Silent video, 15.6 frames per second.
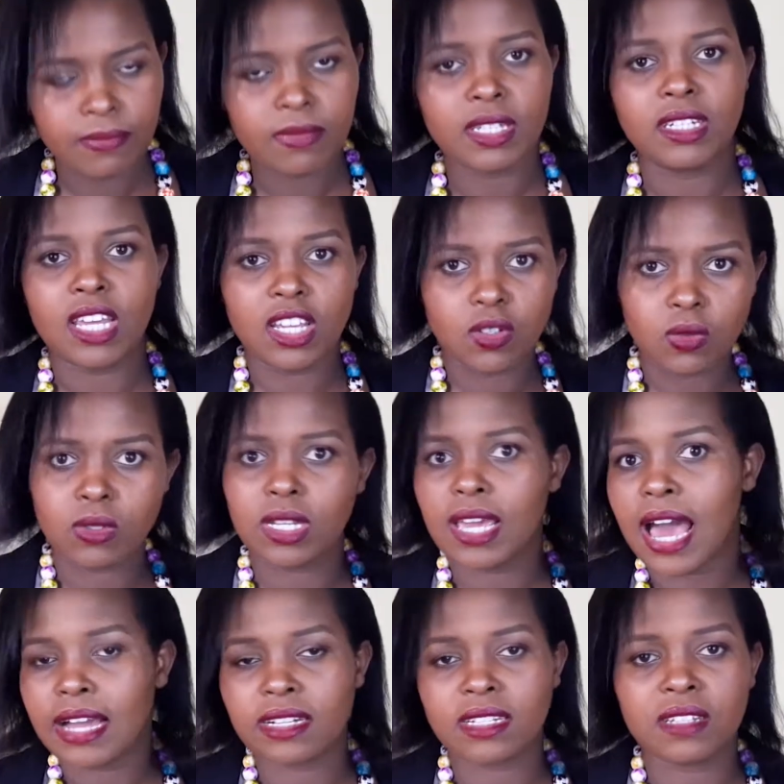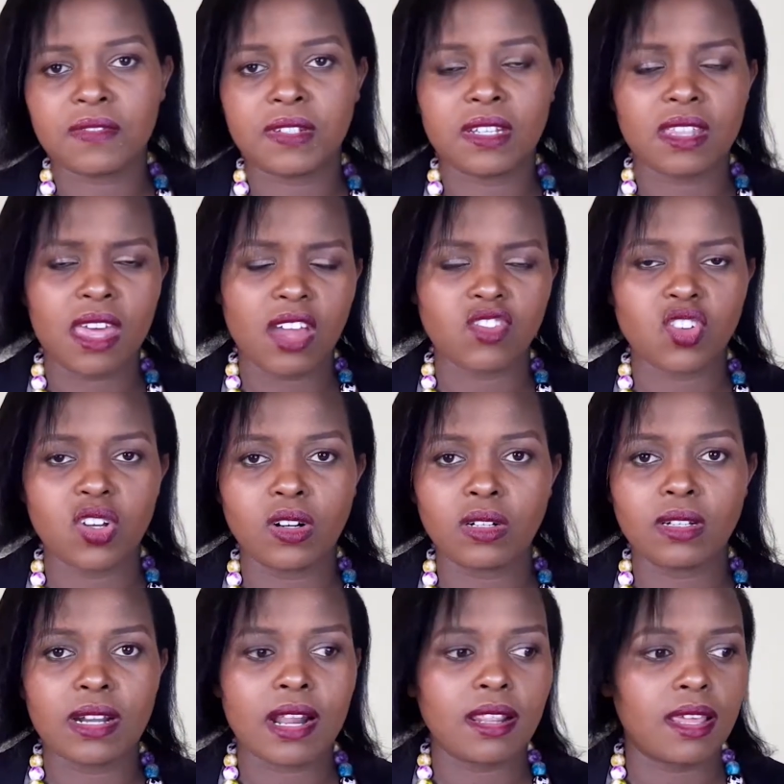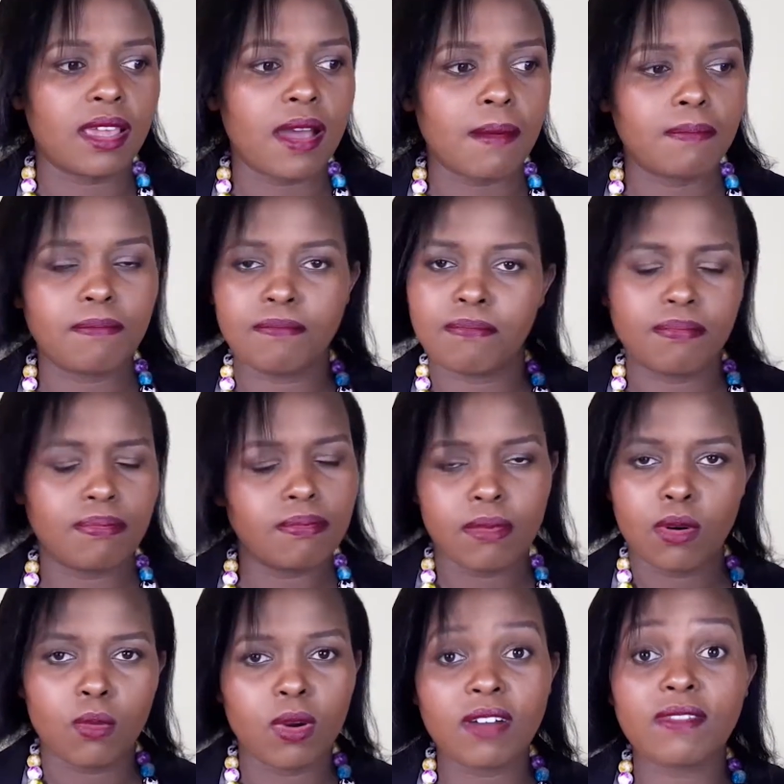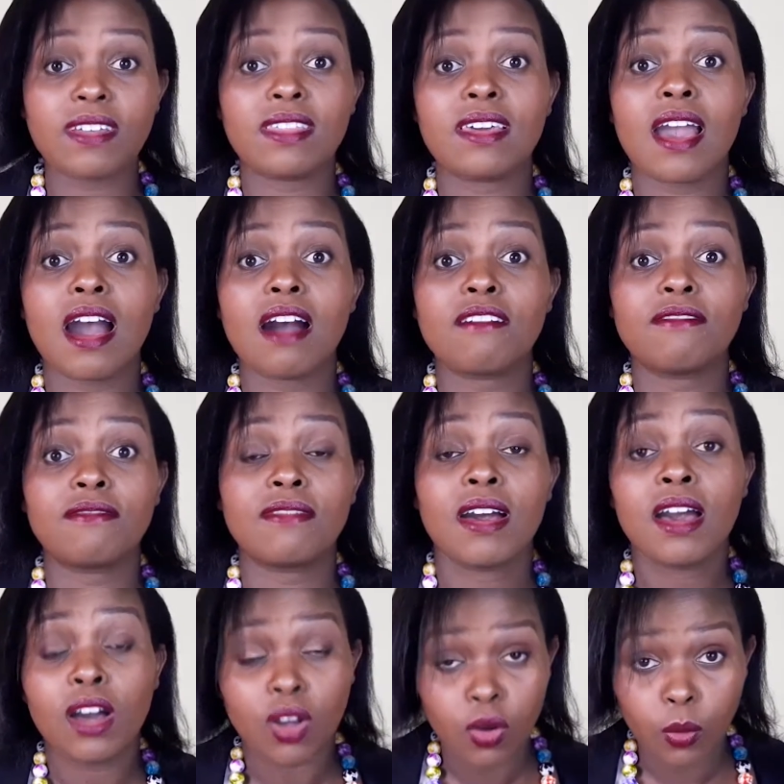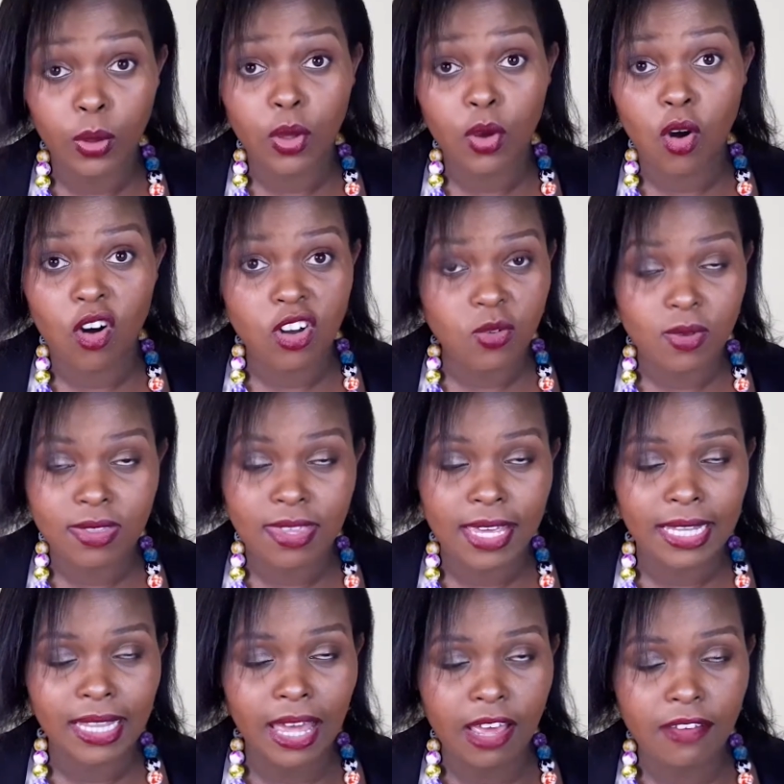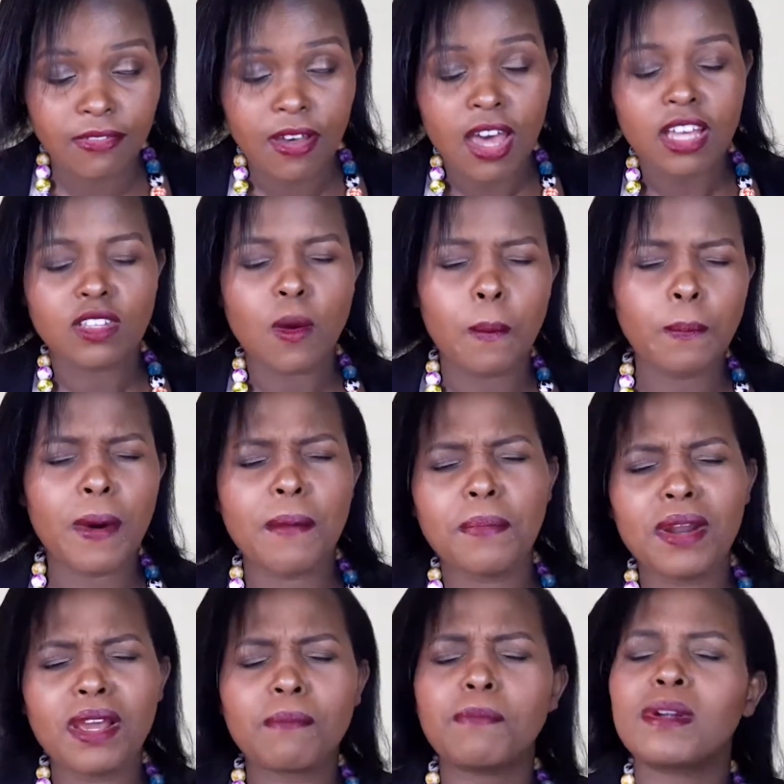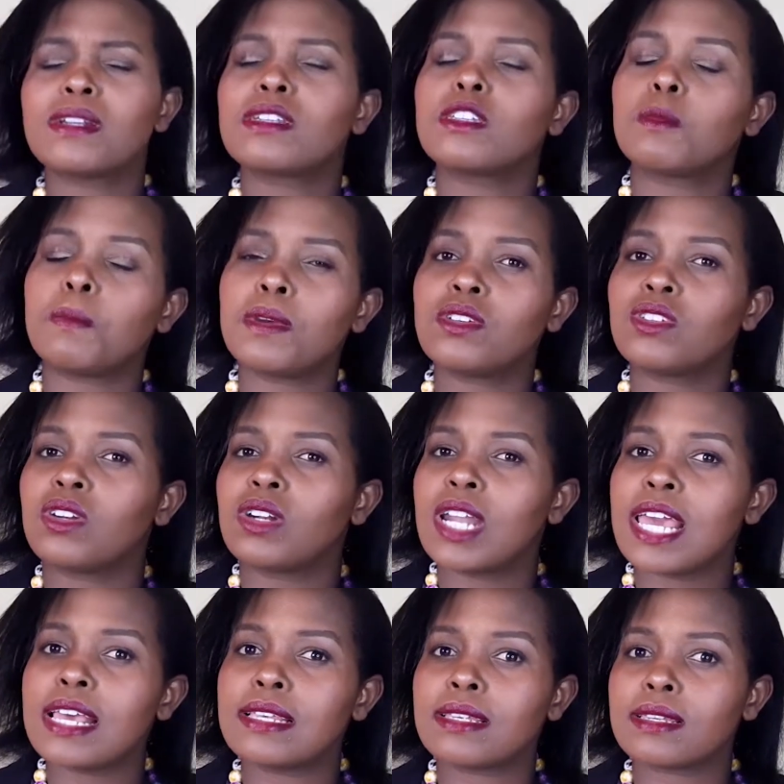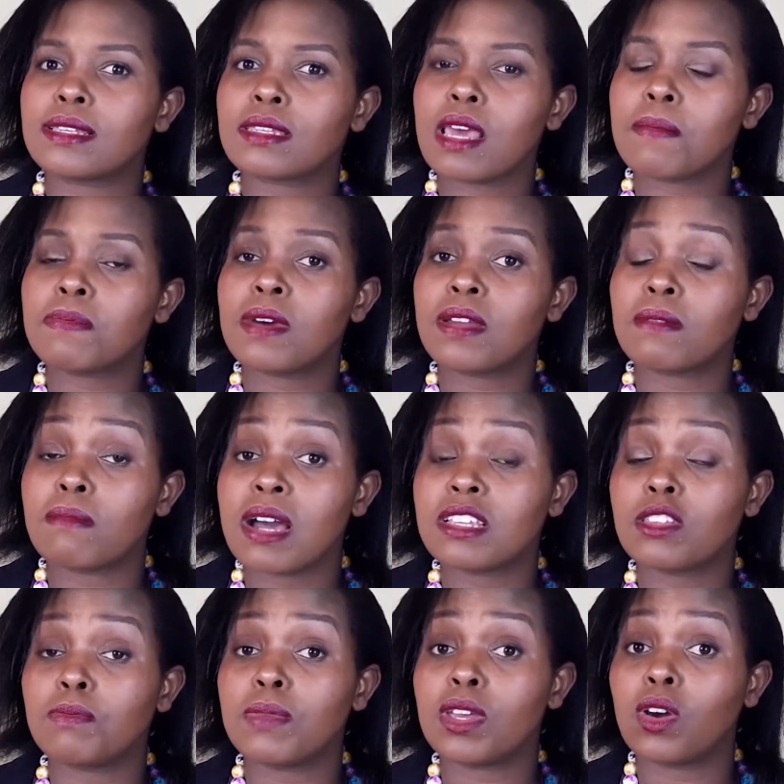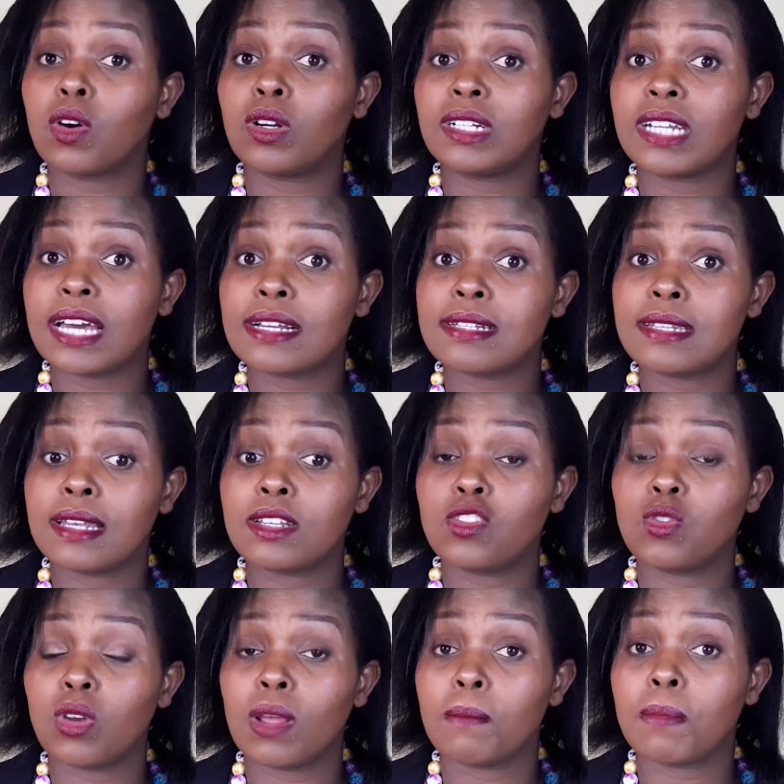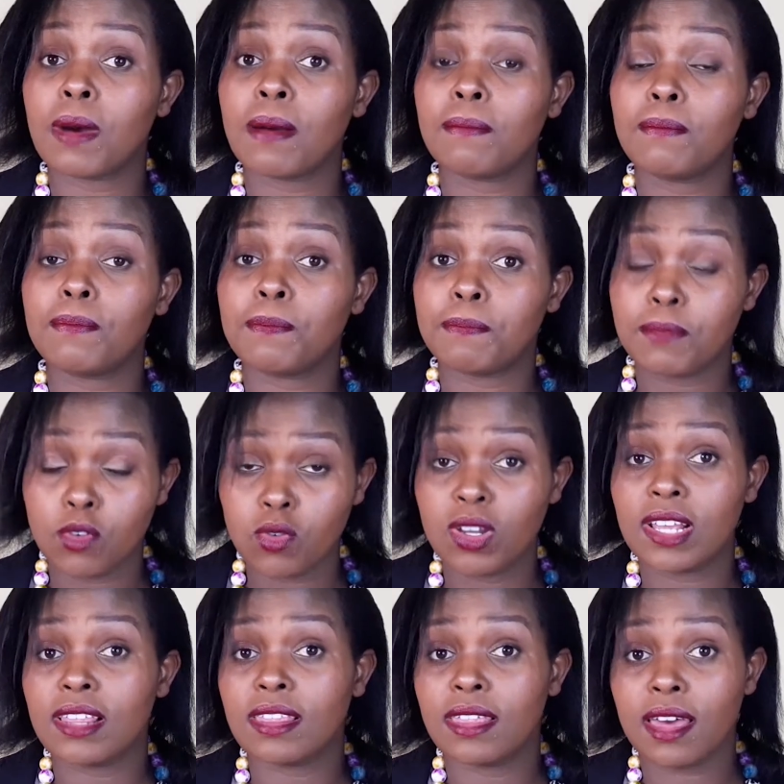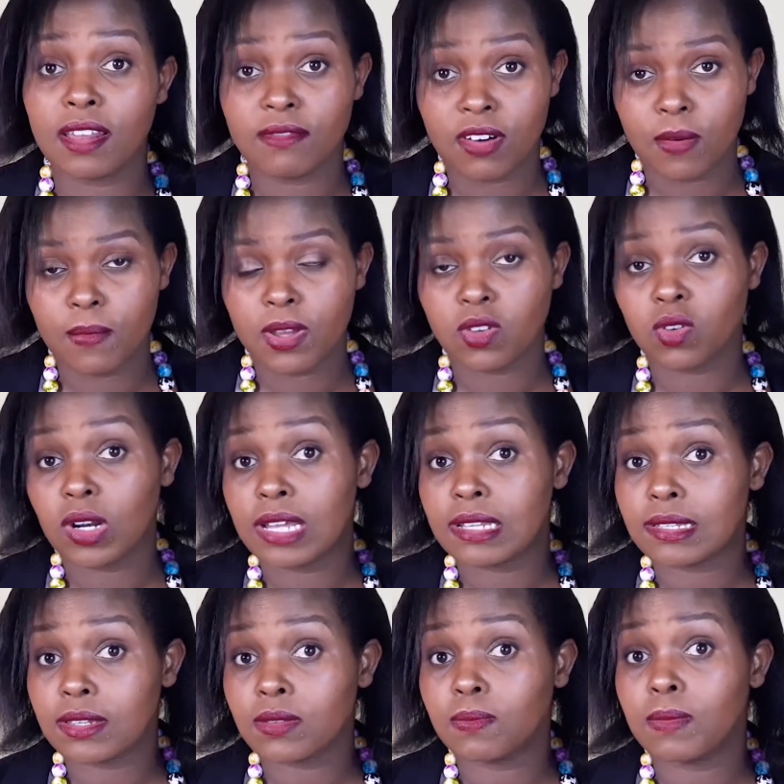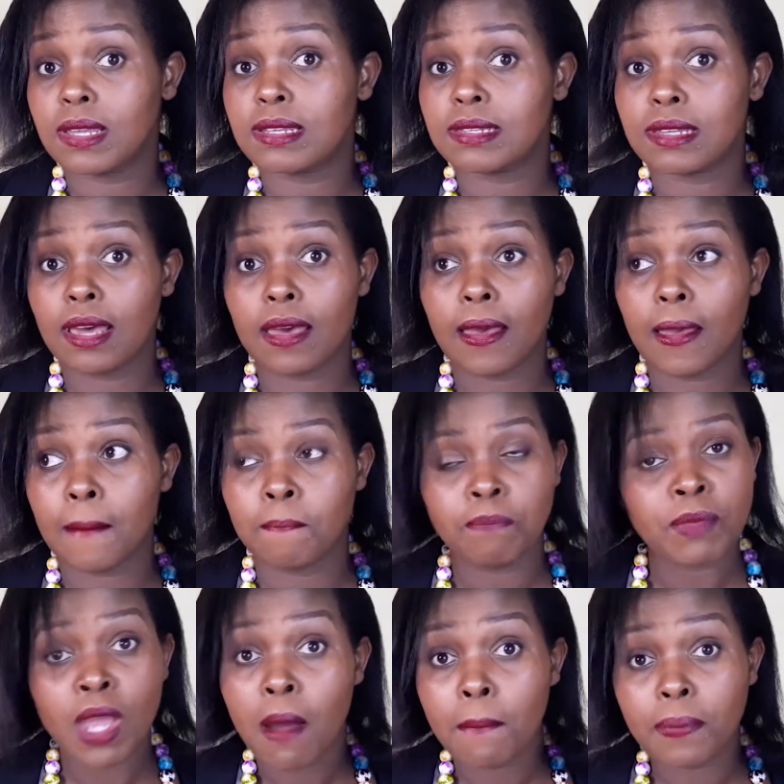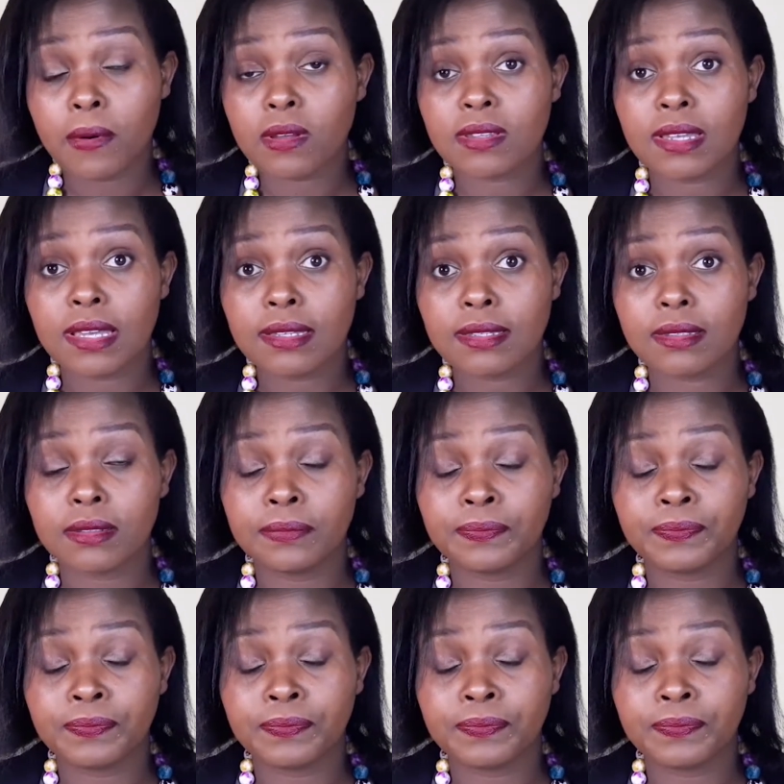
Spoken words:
day-to-day activity, their children, their whatever they have going on with their life? So public participation is a step that must be conducted during the environmental assessment process.